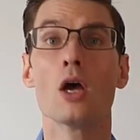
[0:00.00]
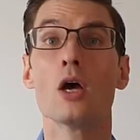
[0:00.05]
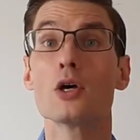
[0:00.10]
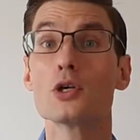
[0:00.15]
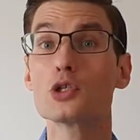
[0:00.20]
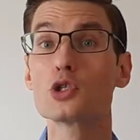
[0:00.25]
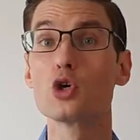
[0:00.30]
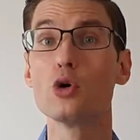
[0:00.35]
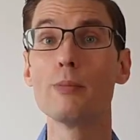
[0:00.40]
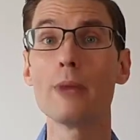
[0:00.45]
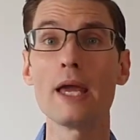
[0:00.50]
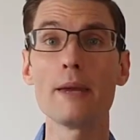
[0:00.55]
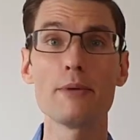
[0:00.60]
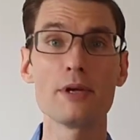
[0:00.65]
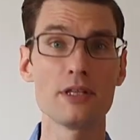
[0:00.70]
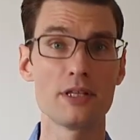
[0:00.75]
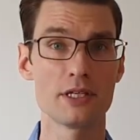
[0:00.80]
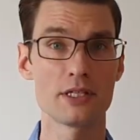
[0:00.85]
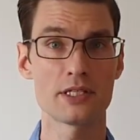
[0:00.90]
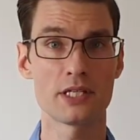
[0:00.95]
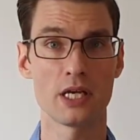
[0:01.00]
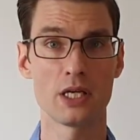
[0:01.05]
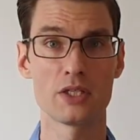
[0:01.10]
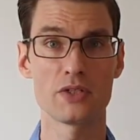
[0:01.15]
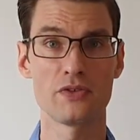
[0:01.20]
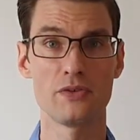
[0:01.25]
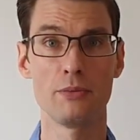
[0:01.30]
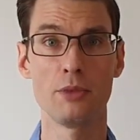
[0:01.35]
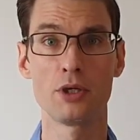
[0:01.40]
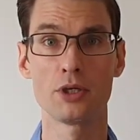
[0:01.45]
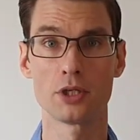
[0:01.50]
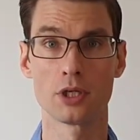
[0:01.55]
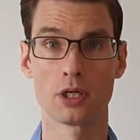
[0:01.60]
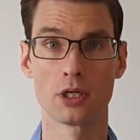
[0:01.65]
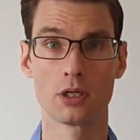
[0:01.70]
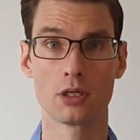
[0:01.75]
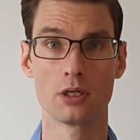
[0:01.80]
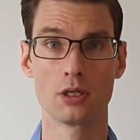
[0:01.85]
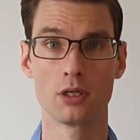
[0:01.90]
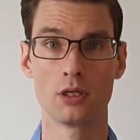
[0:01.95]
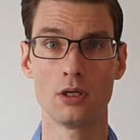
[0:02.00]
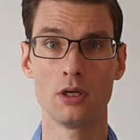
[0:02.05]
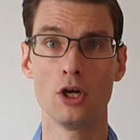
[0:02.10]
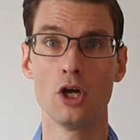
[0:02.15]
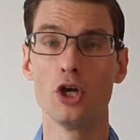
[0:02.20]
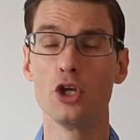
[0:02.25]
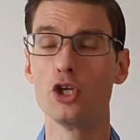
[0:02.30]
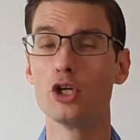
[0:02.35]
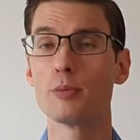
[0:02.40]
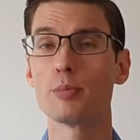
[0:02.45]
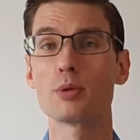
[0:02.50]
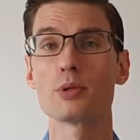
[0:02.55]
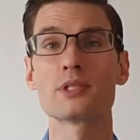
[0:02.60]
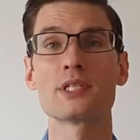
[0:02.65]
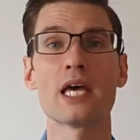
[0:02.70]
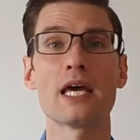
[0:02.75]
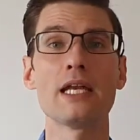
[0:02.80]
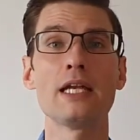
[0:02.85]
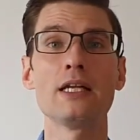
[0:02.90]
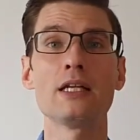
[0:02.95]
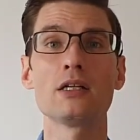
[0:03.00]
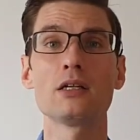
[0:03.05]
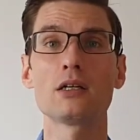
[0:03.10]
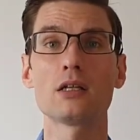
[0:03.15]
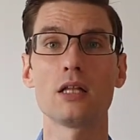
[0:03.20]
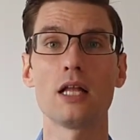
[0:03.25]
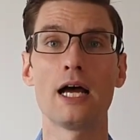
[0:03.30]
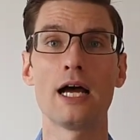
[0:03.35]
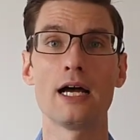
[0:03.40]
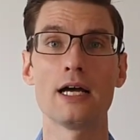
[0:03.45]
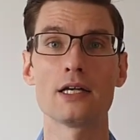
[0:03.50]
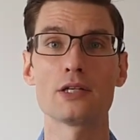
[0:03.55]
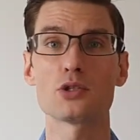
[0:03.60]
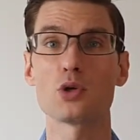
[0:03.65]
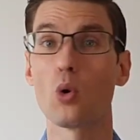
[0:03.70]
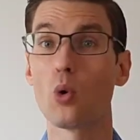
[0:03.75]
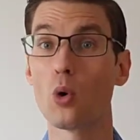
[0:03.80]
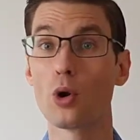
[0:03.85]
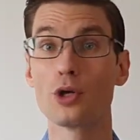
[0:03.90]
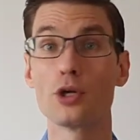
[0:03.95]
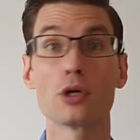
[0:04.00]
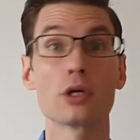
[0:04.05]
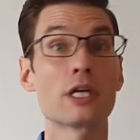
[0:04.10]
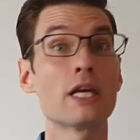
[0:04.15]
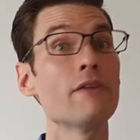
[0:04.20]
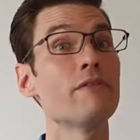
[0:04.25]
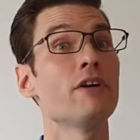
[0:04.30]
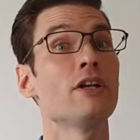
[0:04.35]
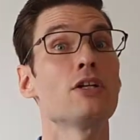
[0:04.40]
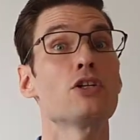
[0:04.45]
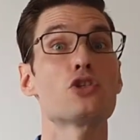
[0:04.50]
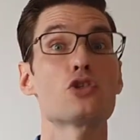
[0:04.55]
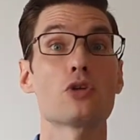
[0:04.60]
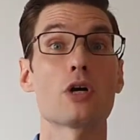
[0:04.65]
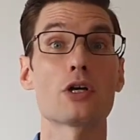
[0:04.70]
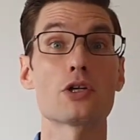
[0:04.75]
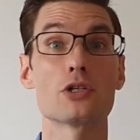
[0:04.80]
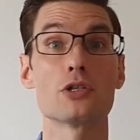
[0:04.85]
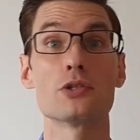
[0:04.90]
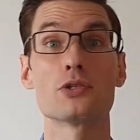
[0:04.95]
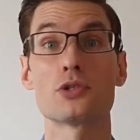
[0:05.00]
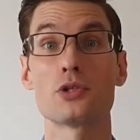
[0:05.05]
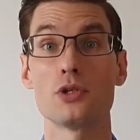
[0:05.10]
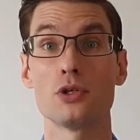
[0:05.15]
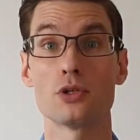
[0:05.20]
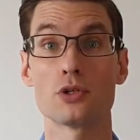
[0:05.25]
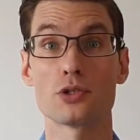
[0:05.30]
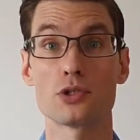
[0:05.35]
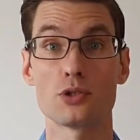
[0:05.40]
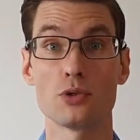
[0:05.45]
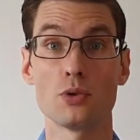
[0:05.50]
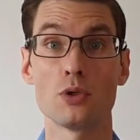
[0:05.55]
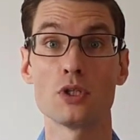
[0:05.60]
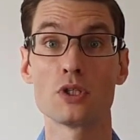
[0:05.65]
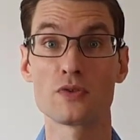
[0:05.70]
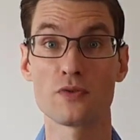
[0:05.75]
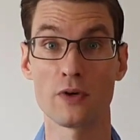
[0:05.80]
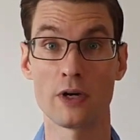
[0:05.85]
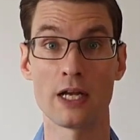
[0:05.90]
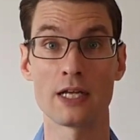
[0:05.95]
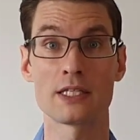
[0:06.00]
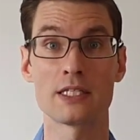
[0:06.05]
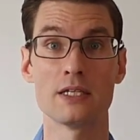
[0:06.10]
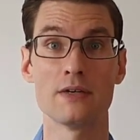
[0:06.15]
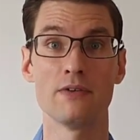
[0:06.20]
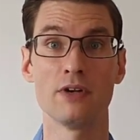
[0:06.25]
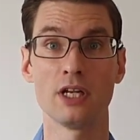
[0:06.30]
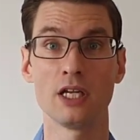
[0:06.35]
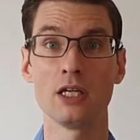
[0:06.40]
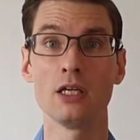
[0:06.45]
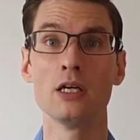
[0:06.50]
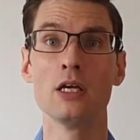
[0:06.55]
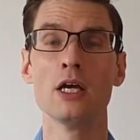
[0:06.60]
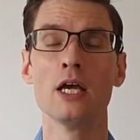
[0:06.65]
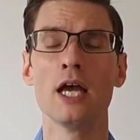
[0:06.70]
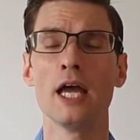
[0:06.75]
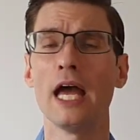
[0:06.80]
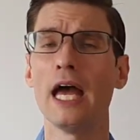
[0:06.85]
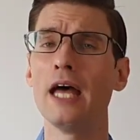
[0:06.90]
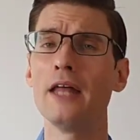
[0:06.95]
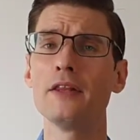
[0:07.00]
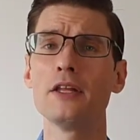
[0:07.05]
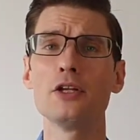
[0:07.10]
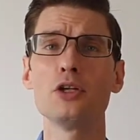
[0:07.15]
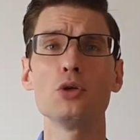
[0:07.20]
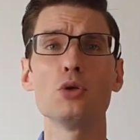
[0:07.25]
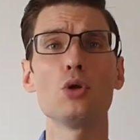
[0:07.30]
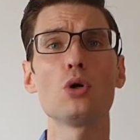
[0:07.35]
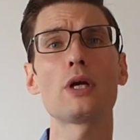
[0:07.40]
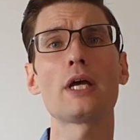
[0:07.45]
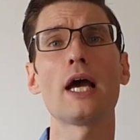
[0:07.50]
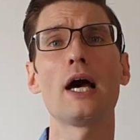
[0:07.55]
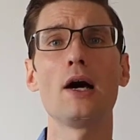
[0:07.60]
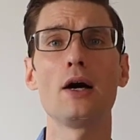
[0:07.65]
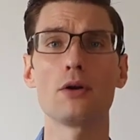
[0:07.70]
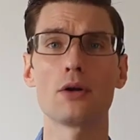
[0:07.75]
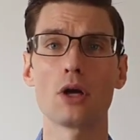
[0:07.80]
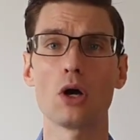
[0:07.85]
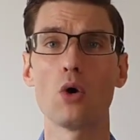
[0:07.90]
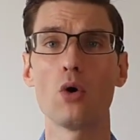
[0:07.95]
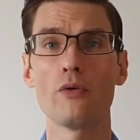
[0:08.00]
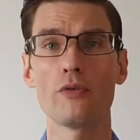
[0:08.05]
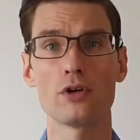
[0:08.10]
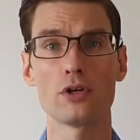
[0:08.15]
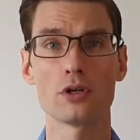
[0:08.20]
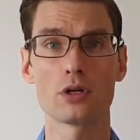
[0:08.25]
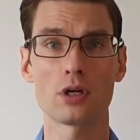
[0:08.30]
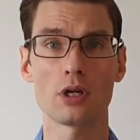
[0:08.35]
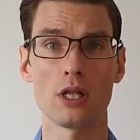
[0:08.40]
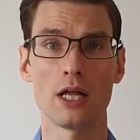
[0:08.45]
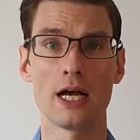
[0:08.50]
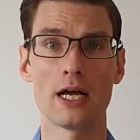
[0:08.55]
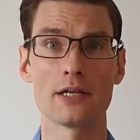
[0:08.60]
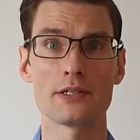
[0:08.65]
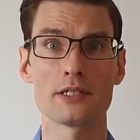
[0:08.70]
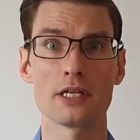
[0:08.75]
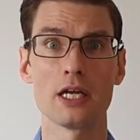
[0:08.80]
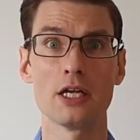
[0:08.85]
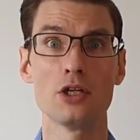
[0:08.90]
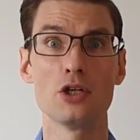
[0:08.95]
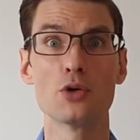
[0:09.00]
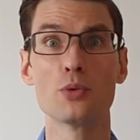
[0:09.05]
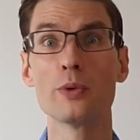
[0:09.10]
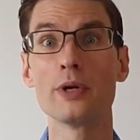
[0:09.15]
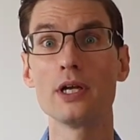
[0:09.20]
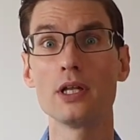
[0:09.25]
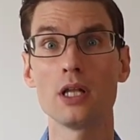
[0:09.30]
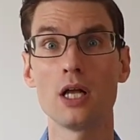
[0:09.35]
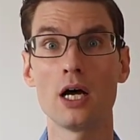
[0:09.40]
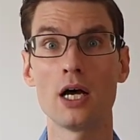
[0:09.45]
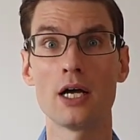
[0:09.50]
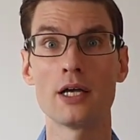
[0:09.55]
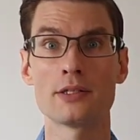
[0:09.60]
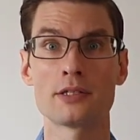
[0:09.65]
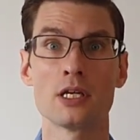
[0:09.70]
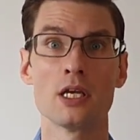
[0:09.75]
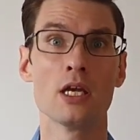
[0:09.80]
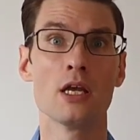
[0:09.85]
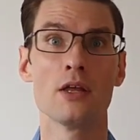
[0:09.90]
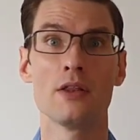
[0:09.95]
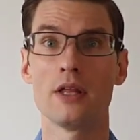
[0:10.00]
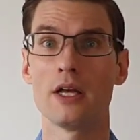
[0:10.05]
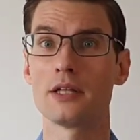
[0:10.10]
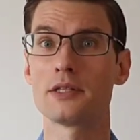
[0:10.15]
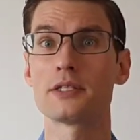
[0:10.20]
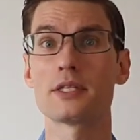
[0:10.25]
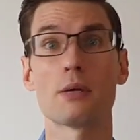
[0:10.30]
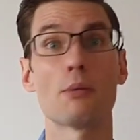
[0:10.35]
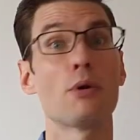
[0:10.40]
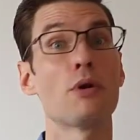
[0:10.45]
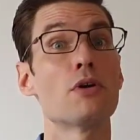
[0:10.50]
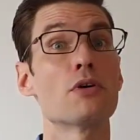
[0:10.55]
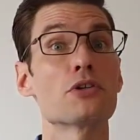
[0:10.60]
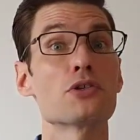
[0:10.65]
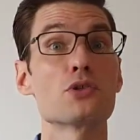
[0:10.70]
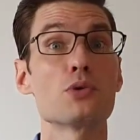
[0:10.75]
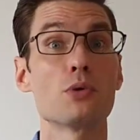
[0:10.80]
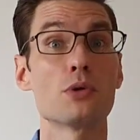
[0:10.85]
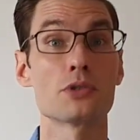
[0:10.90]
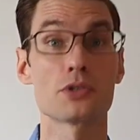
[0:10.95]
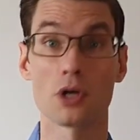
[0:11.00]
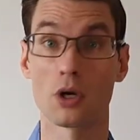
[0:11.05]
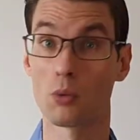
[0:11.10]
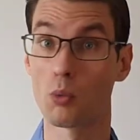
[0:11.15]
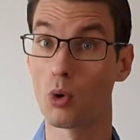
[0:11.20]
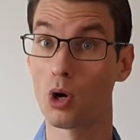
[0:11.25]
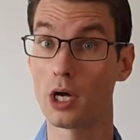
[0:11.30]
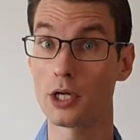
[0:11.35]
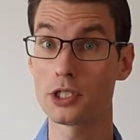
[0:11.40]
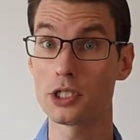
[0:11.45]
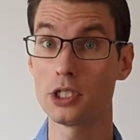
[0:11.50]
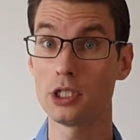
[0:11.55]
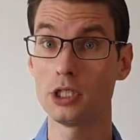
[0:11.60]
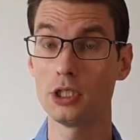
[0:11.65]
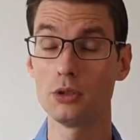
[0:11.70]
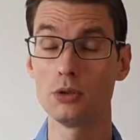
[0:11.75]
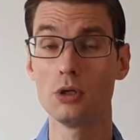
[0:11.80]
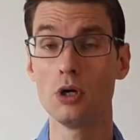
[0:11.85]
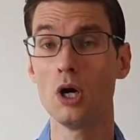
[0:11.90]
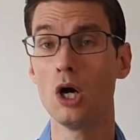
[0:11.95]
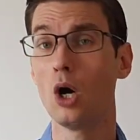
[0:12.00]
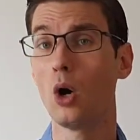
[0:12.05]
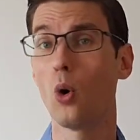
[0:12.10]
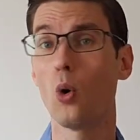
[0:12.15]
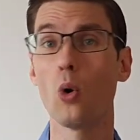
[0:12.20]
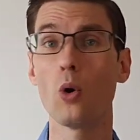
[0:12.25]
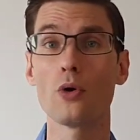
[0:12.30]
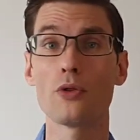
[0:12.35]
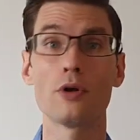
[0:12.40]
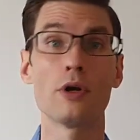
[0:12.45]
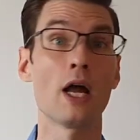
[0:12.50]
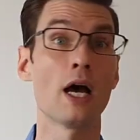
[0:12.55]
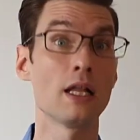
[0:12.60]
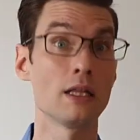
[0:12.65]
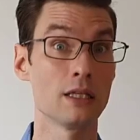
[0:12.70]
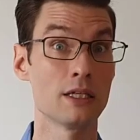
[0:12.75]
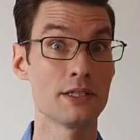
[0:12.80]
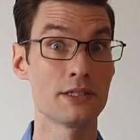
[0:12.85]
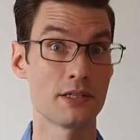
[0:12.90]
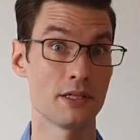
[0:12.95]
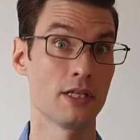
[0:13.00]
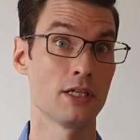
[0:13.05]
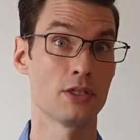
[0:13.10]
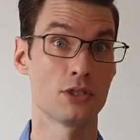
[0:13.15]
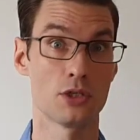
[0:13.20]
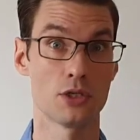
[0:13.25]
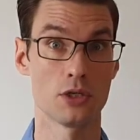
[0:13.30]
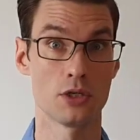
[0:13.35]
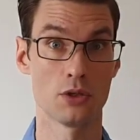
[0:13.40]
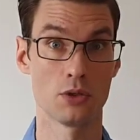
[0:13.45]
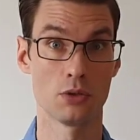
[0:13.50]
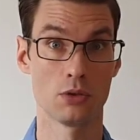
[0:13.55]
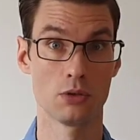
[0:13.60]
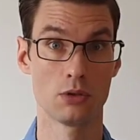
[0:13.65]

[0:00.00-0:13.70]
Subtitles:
So maybe this sounds familiar. You're presenting in class or you're giving instructions to your students for an activity, and then you look out over your class and you realize that some of your students aren't watching you or they're not listening to you.